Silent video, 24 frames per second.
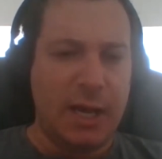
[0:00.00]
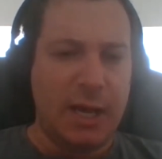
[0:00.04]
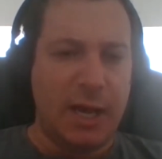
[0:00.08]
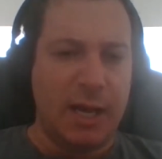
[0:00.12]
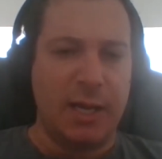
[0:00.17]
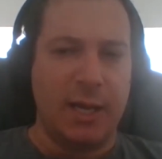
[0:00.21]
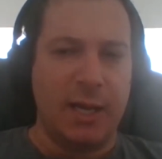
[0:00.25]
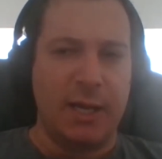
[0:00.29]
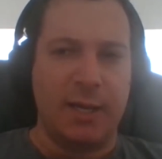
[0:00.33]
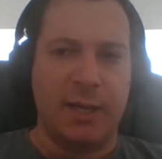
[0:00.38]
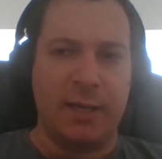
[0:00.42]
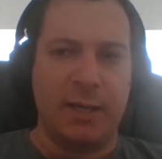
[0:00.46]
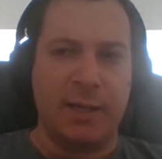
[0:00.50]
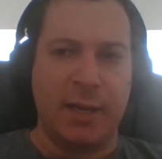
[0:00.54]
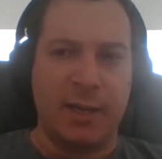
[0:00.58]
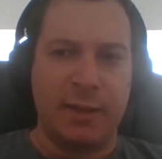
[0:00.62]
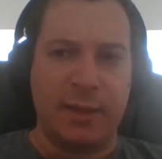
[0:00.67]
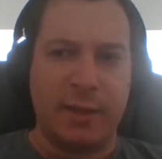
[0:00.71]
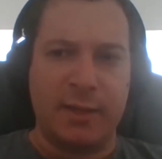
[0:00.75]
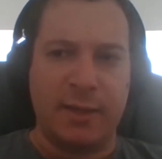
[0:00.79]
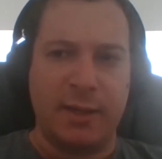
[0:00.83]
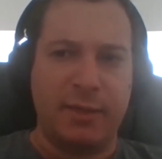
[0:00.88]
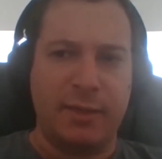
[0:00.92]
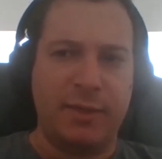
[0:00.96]
I, I,
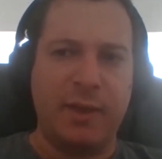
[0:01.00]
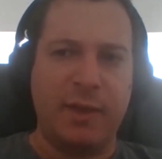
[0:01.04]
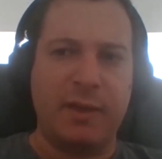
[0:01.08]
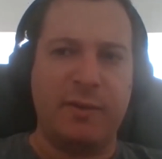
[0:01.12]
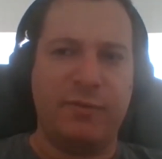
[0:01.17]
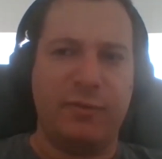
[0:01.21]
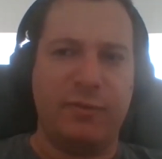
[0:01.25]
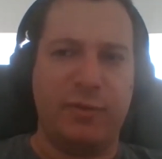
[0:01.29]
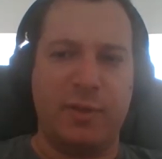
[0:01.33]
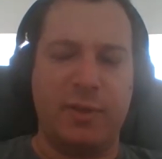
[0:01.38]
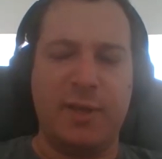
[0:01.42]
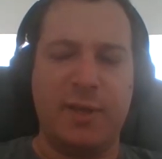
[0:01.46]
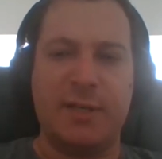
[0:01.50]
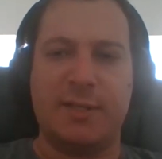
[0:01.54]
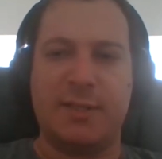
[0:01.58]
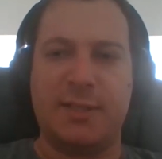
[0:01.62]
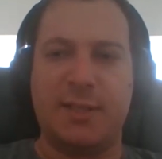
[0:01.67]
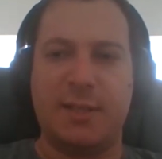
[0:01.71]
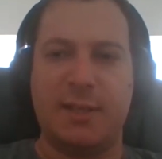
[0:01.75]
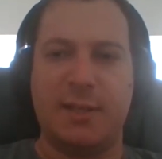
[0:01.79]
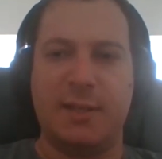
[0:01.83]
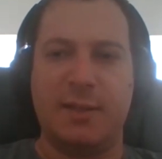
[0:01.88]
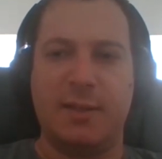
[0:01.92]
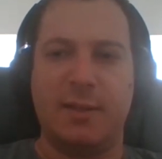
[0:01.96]
and I think for
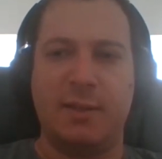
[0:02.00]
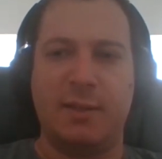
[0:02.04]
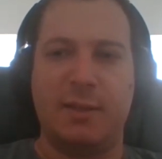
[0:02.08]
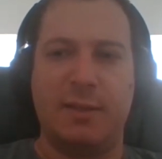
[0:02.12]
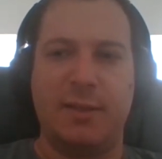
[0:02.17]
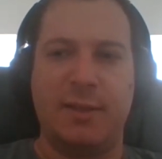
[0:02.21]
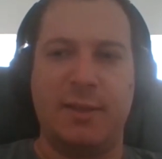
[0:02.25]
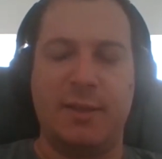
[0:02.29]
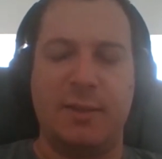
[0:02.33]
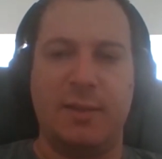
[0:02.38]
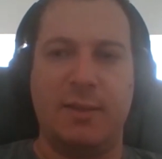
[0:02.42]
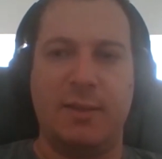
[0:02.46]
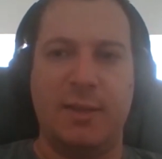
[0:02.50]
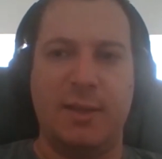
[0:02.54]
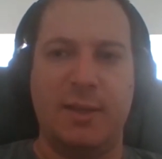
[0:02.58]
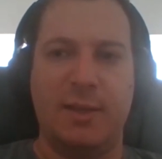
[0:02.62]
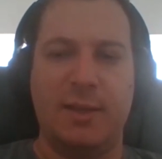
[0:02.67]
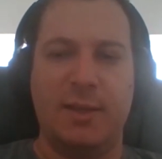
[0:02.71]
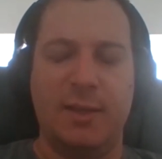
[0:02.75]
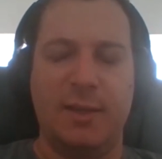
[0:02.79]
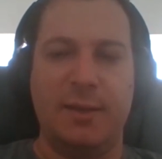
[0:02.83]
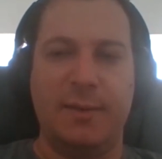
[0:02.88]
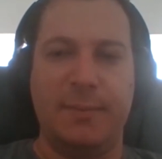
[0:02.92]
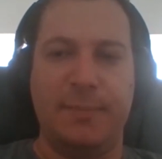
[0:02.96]
this, uh, the
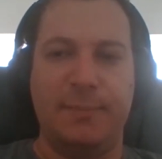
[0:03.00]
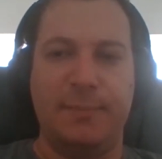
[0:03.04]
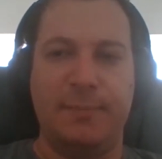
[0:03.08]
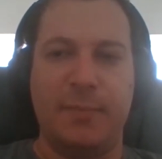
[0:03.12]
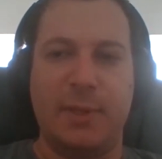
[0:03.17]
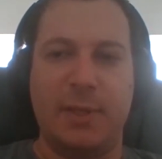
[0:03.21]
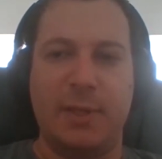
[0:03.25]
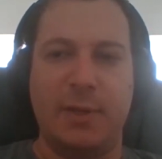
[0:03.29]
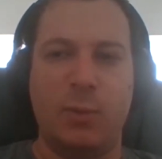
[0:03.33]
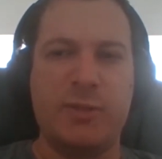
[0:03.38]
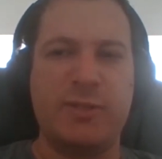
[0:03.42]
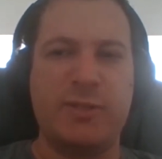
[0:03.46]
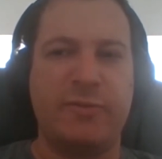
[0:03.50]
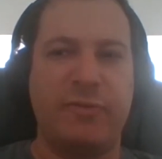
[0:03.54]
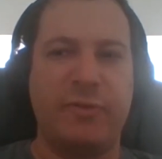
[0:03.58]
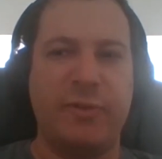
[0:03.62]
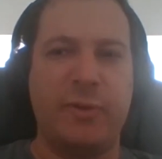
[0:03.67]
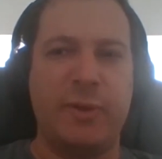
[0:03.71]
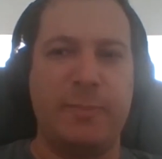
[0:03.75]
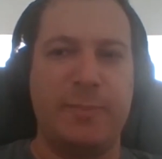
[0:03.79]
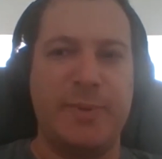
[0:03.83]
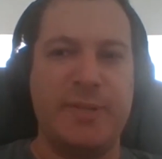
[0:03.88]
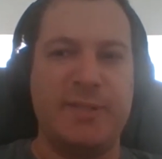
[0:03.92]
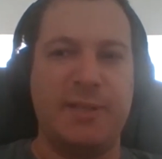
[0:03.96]
the it was a
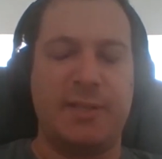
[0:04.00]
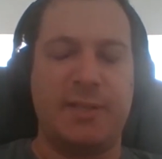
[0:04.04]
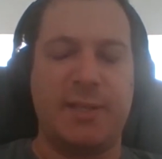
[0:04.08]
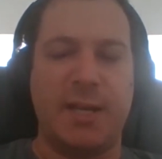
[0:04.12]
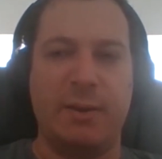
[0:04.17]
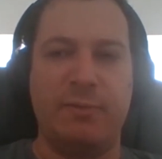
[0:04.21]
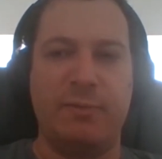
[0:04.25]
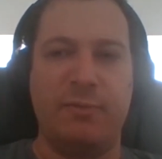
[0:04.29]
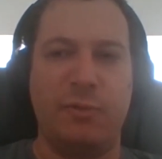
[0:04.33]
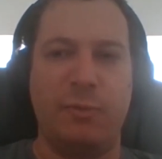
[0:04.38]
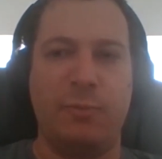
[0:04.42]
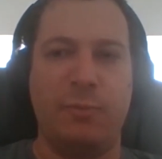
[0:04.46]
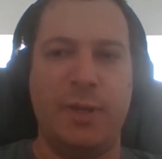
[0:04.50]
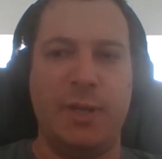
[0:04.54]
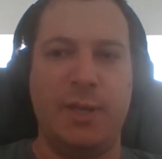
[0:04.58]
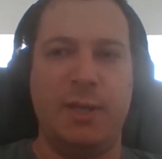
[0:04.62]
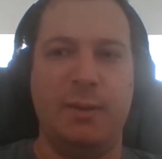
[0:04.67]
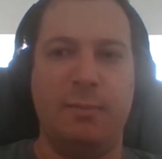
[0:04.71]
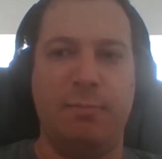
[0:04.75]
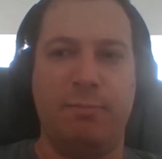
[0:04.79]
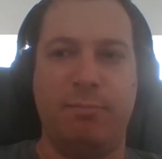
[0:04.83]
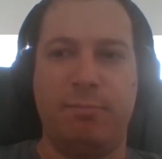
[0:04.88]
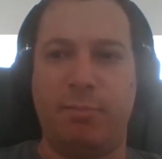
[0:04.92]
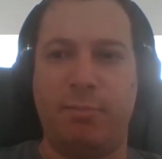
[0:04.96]
very busy time for
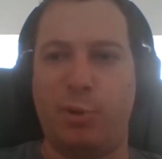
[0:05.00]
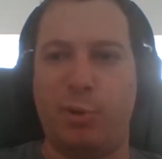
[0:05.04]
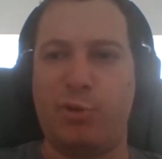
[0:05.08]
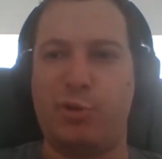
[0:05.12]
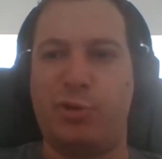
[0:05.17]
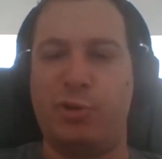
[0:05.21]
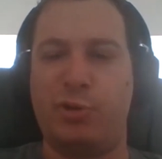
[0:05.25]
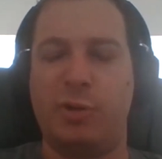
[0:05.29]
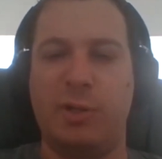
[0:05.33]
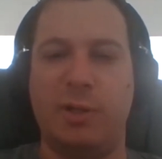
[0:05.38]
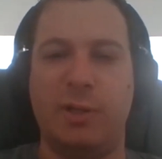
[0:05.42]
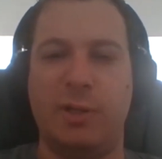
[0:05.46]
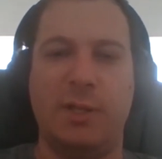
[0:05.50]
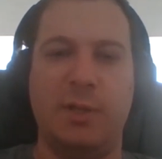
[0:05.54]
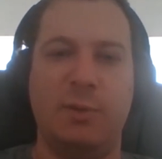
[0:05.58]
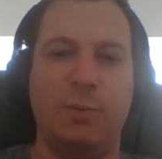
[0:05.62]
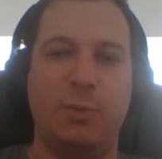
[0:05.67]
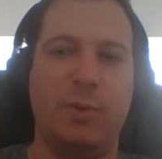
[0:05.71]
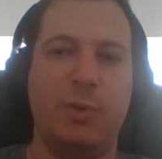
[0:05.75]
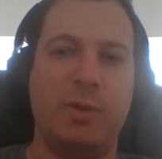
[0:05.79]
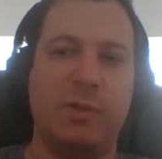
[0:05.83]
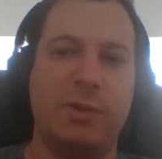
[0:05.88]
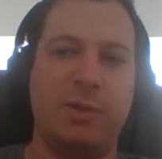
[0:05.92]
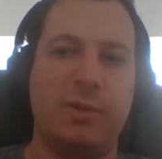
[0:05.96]
me personally
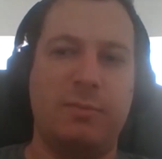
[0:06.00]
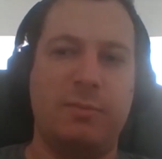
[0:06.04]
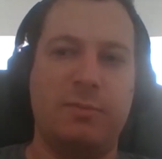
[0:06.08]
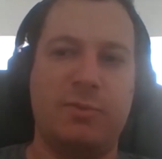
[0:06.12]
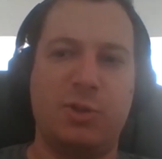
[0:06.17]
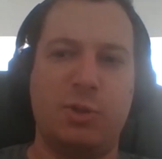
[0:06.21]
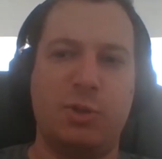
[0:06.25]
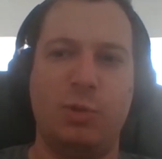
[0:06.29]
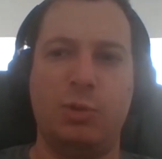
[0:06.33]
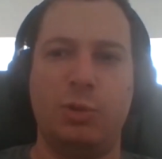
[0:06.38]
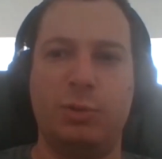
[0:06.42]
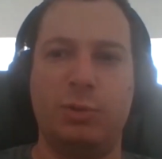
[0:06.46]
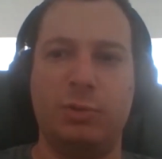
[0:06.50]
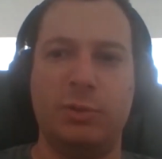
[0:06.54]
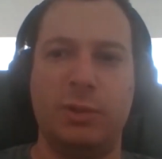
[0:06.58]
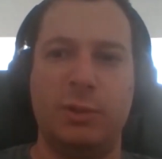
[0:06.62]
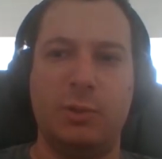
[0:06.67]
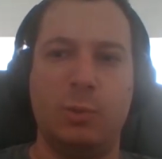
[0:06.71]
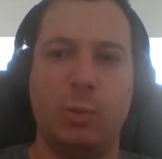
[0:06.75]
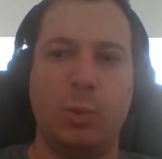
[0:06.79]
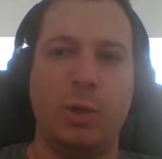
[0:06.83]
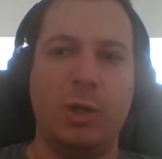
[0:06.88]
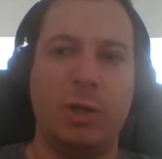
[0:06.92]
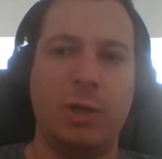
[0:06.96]
with school
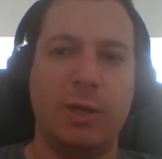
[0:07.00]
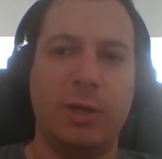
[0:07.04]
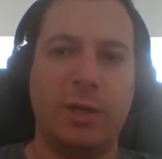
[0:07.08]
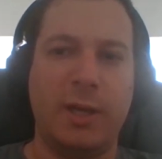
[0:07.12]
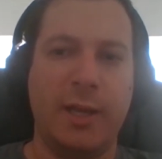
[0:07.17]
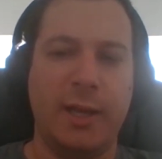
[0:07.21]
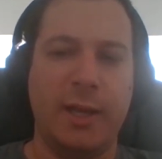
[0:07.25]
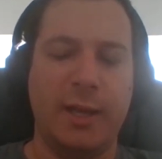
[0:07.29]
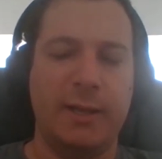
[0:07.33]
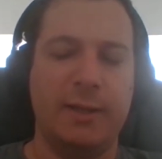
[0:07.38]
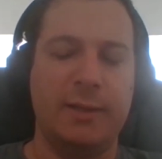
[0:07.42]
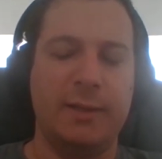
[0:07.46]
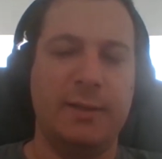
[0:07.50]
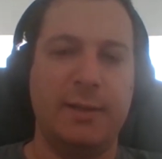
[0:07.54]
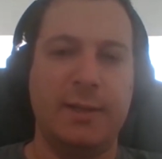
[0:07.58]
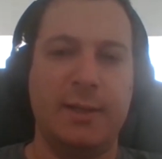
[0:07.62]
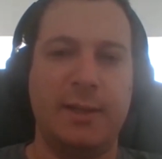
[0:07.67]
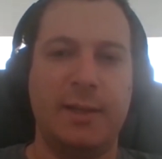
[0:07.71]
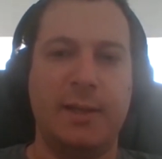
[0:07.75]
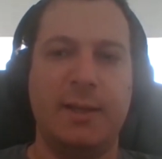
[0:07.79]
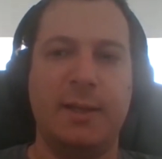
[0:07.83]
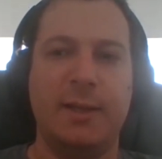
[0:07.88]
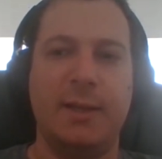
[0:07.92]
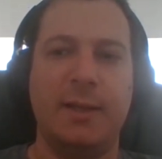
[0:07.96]
and work and
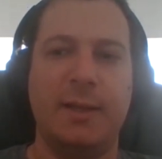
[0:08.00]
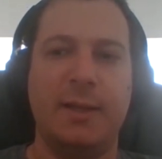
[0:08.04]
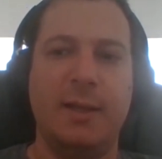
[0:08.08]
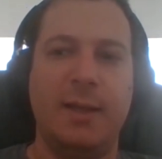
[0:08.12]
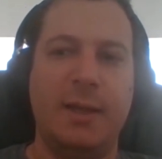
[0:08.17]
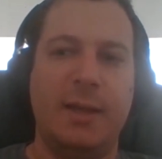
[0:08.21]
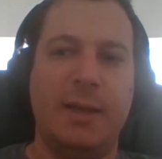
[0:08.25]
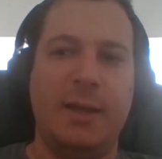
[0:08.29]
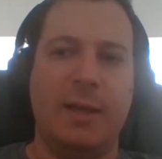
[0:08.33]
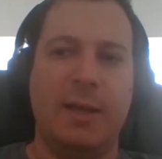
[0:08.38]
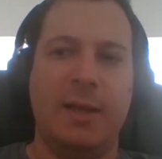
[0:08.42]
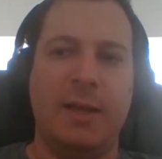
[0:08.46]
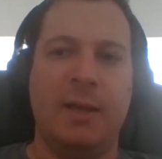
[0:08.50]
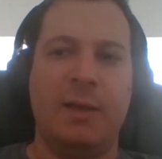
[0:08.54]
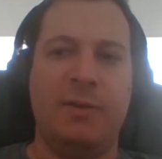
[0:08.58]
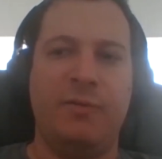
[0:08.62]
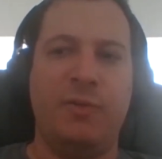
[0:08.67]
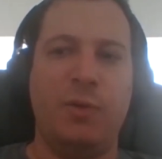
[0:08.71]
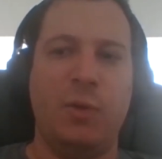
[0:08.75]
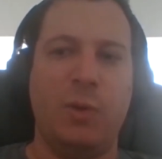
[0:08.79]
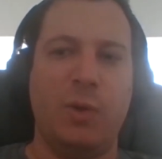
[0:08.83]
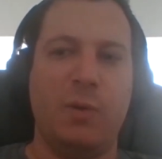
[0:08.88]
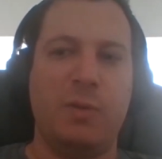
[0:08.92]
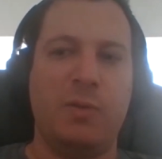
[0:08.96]
uh, uh, a
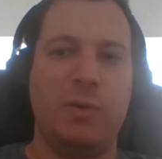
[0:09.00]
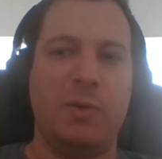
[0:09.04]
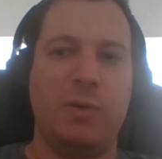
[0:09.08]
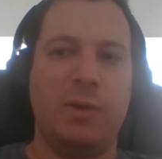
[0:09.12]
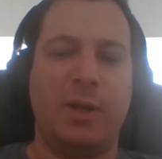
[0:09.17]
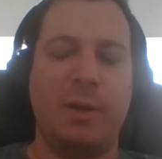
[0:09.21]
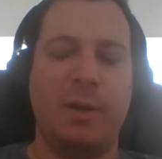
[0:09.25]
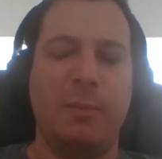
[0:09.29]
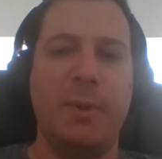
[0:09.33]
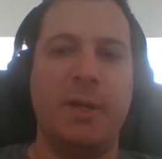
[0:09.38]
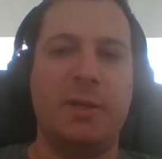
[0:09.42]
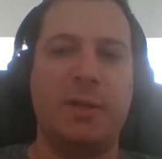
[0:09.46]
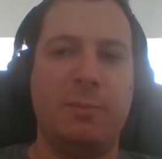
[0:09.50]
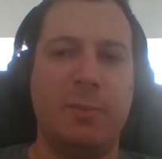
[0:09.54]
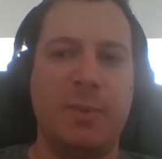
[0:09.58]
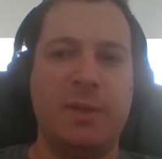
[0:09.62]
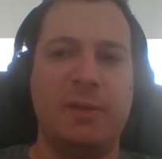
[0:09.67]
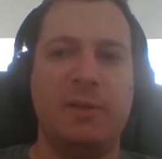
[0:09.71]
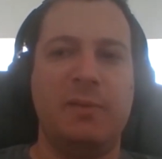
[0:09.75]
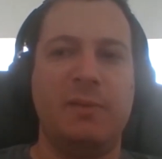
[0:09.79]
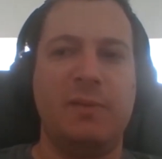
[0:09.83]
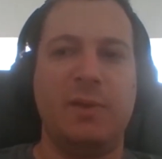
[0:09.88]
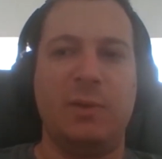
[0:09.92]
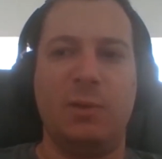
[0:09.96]
few other
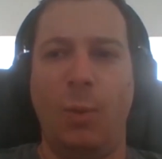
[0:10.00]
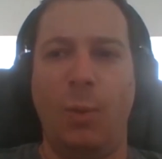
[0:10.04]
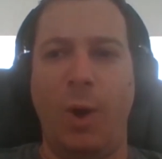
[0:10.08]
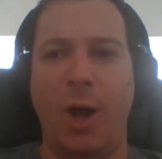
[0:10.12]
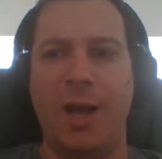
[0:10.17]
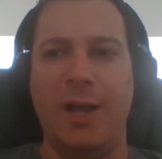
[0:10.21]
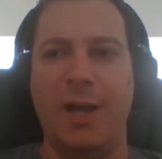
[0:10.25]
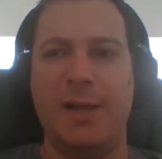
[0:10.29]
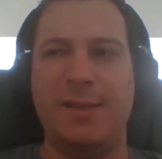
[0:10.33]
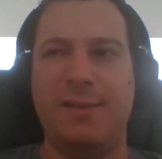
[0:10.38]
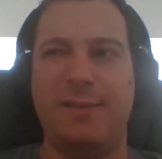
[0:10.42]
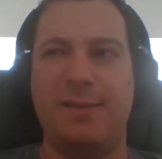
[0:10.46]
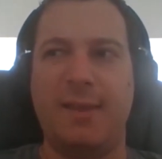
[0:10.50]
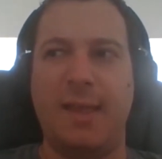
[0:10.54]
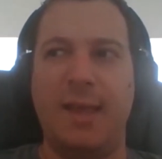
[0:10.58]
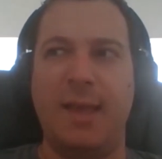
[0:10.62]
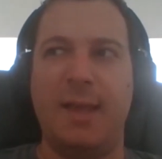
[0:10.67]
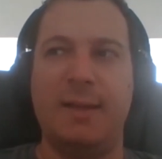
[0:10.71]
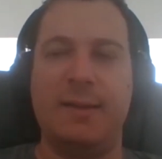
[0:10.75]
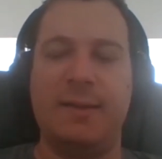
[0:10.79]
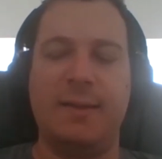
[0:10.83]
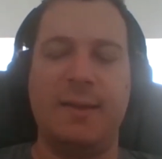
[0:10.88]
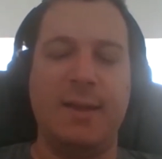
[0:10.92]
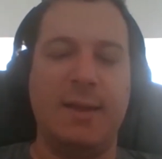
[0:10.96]
commitments and Wize
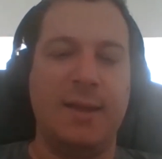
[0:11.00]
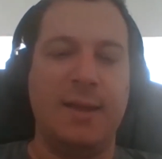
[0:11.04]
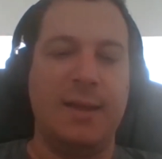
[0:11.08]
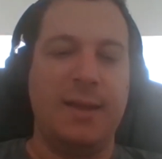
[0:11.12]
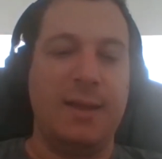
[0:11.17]
and